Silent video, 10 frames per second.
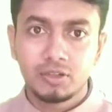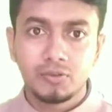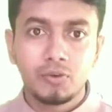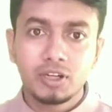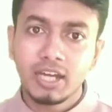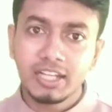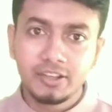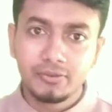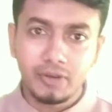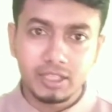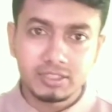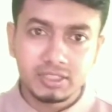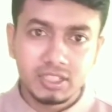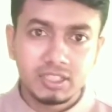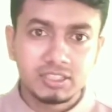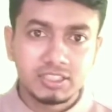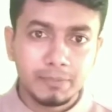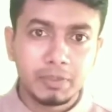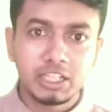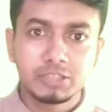For running fast,
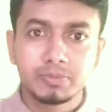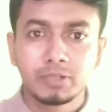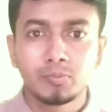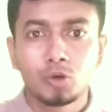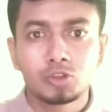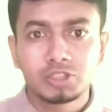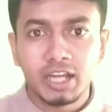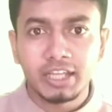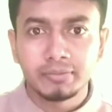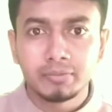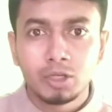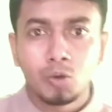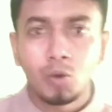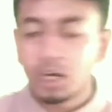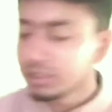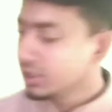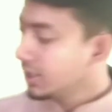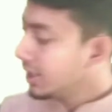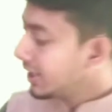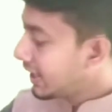Japan spent more time on
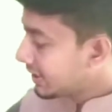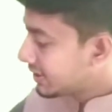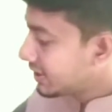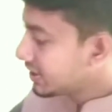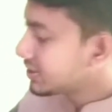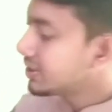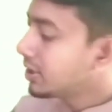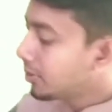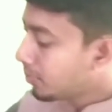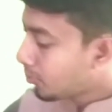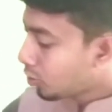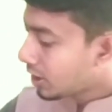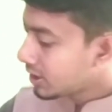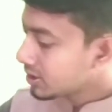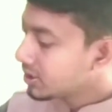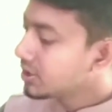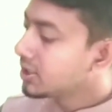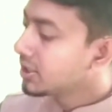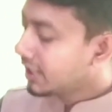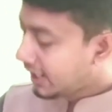ethics, moral,
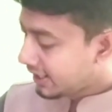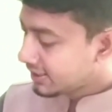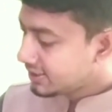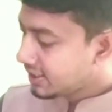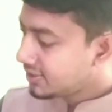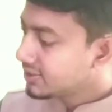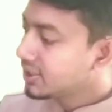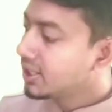character,